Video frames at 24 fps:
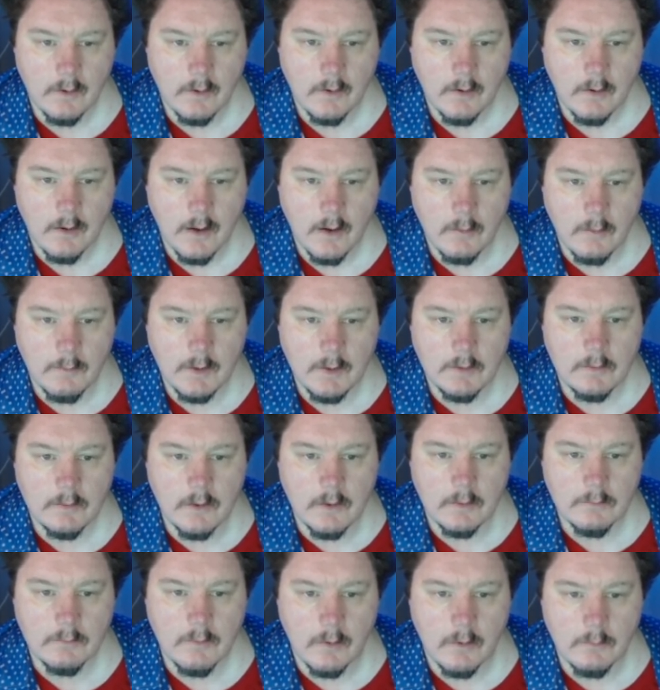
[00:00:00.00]
and we look
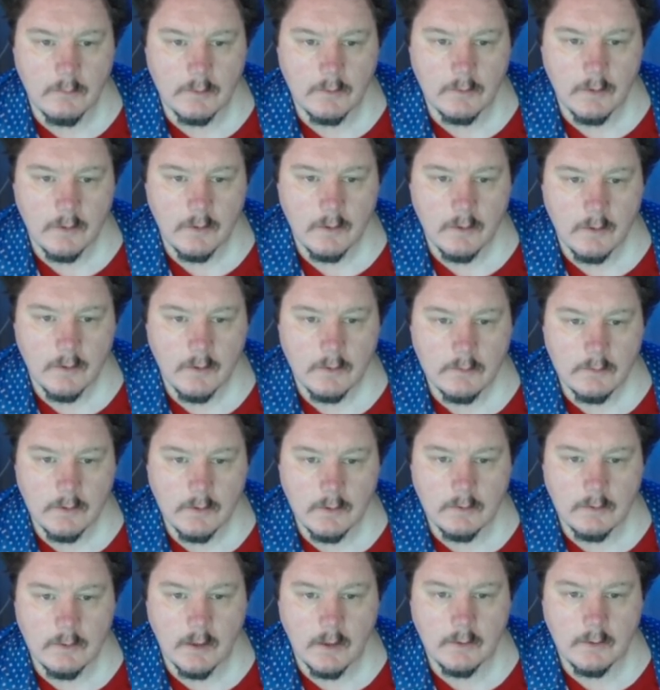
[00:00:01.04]
forward to the
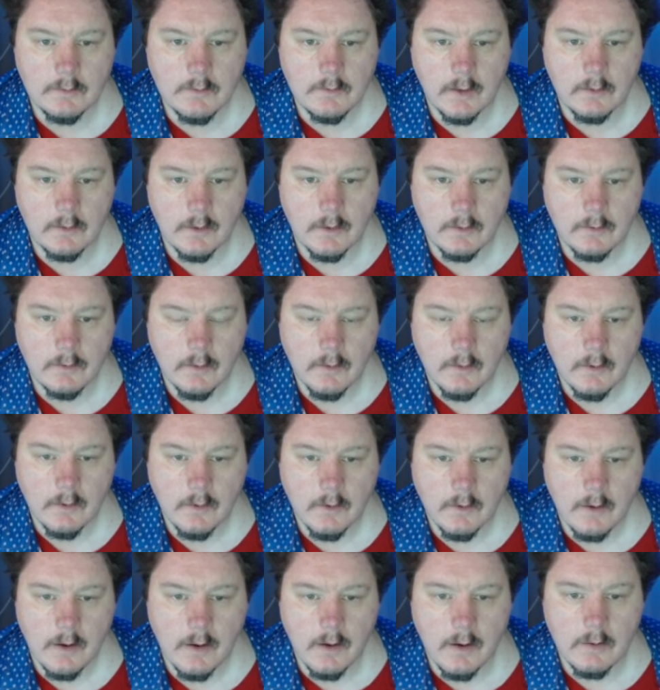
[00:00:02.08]
next decade
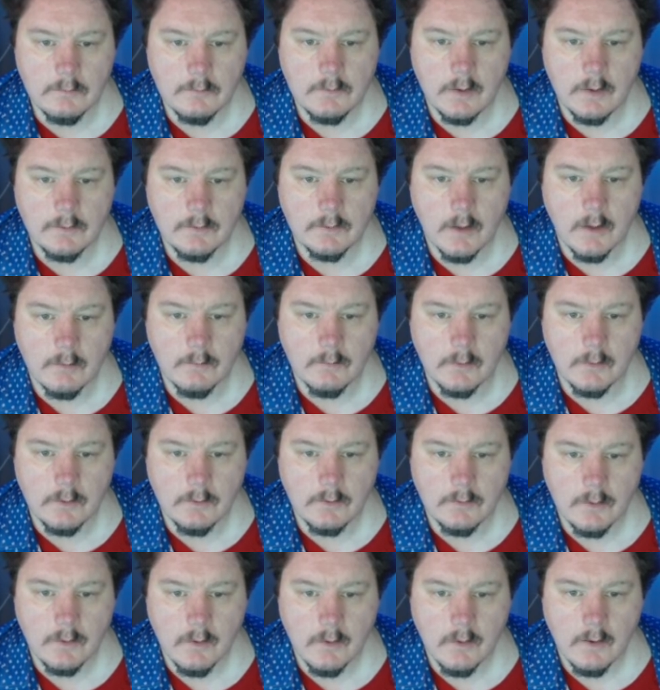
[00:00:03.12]
of discoveries
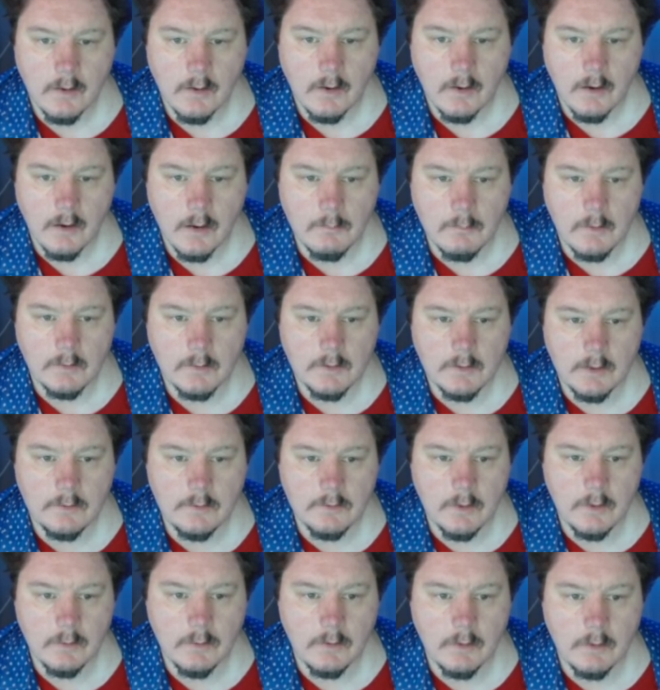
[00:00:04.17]
about these
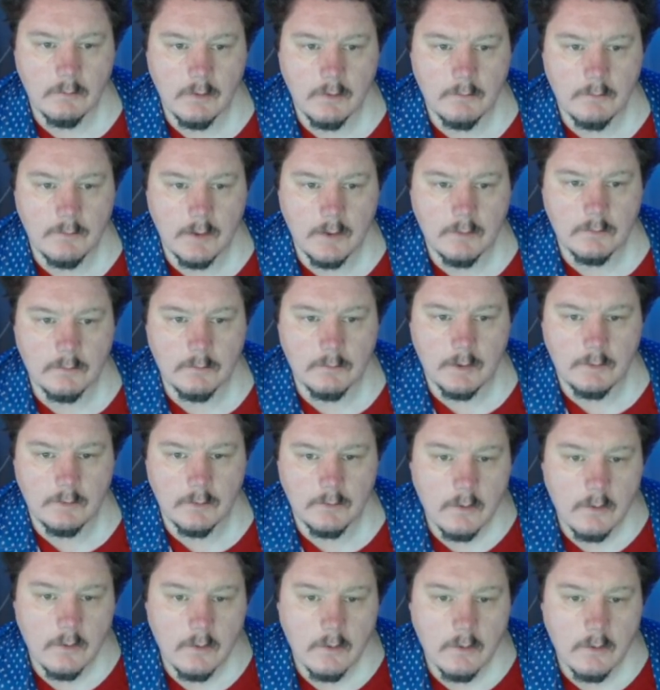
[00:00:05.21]
newly revealed
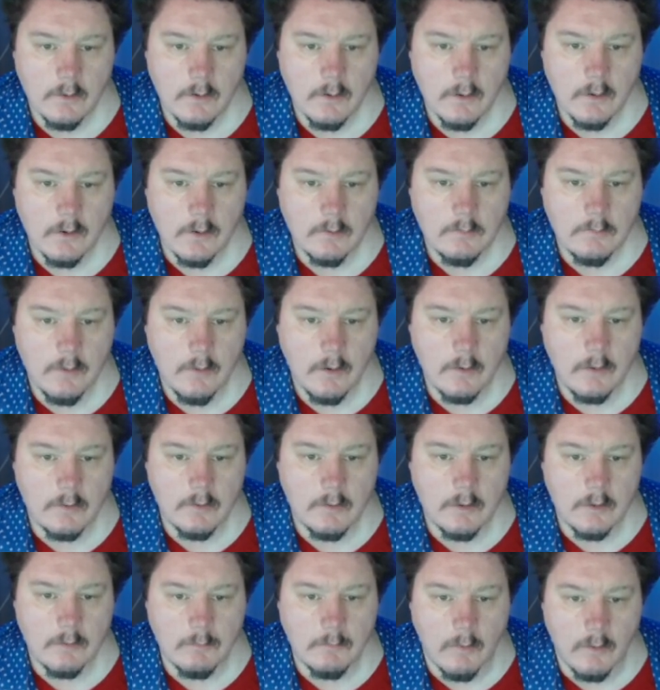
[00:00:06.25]
regions.
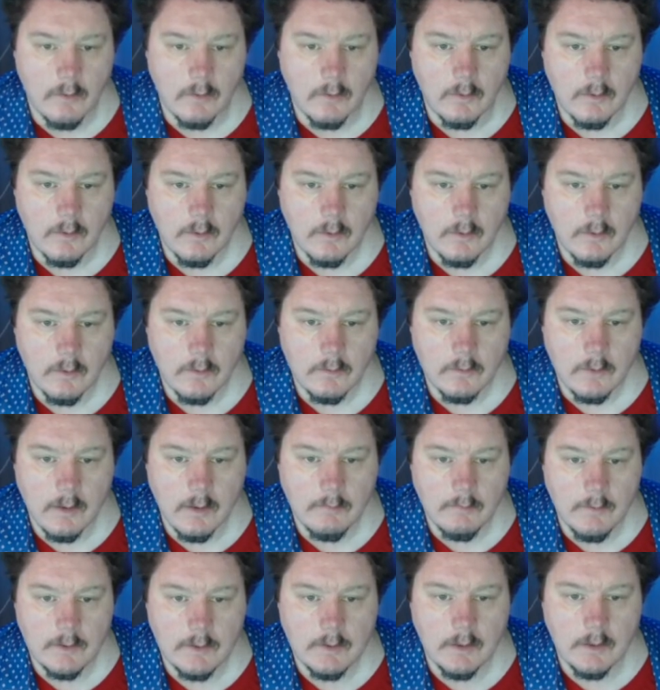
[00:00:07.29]
Furthermore, the
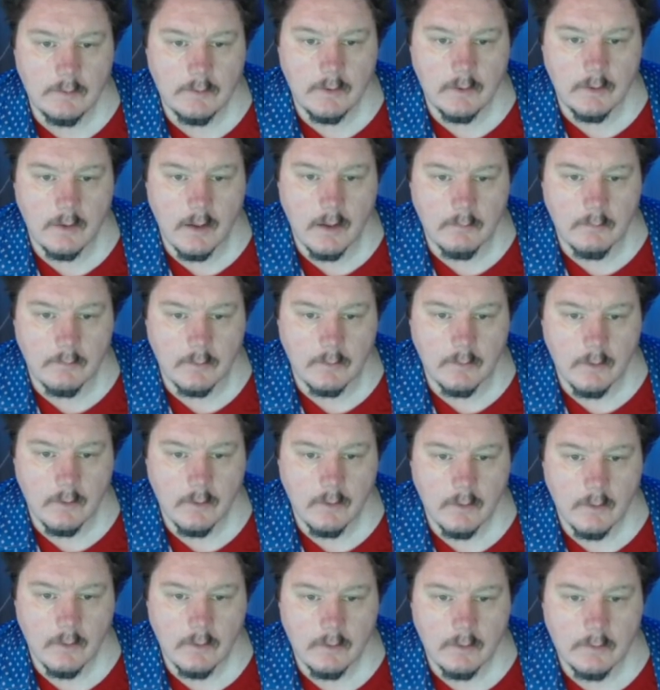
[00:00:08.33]
finishing effort,
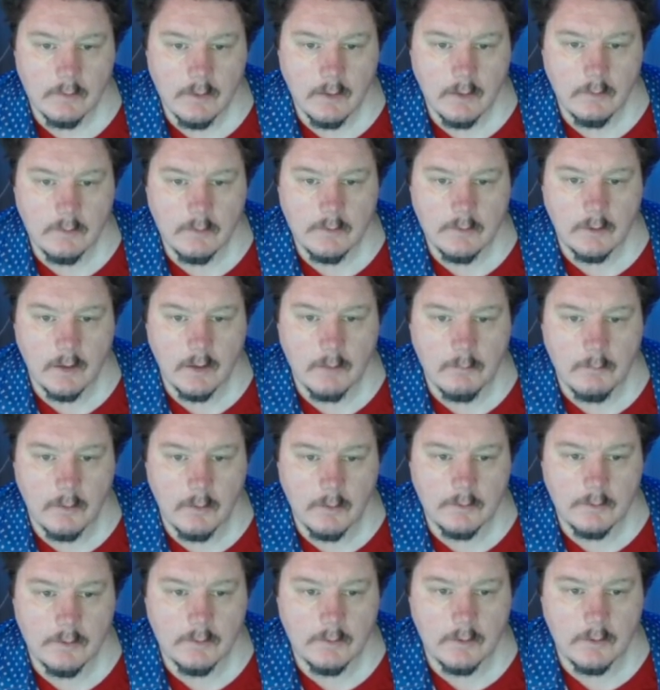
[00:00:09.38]
sequencing a
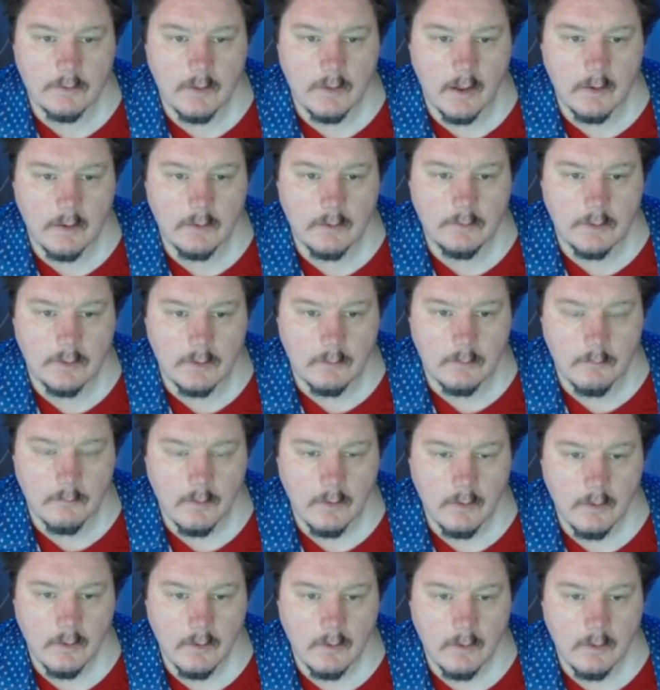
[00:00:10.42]
person's entire genome,
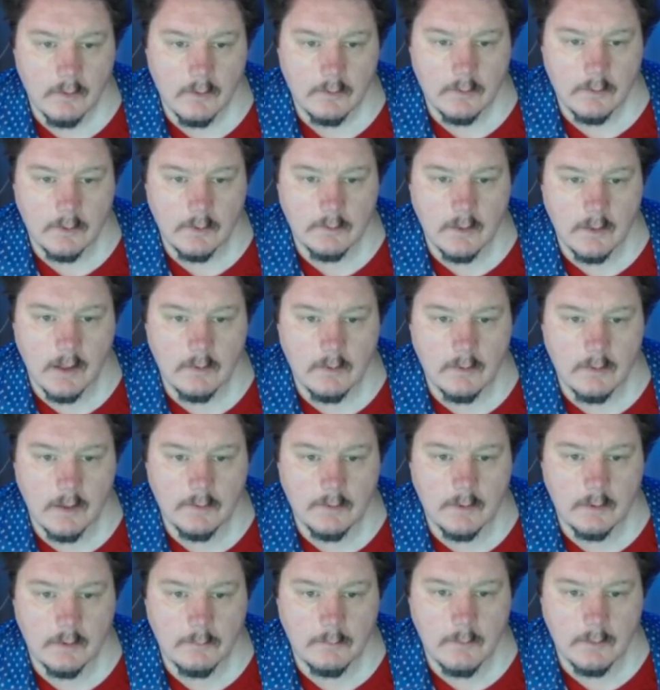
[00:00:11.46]
should get less
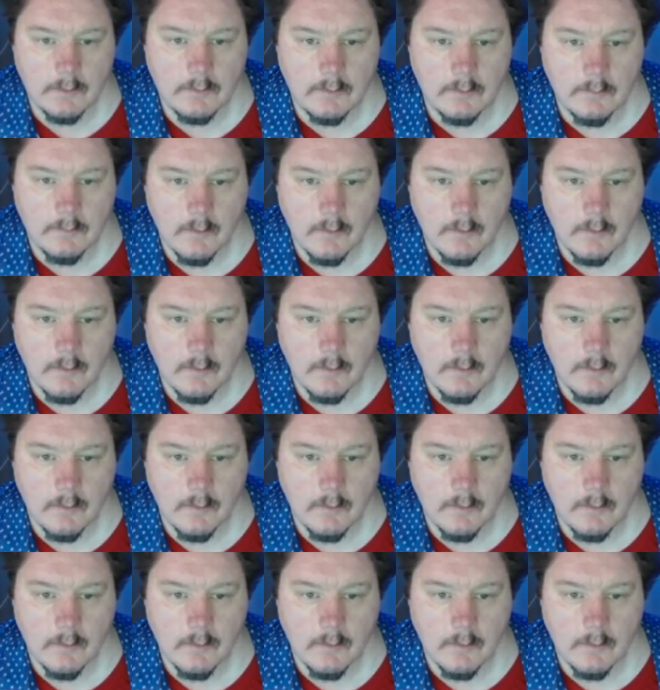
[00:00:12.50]
expensive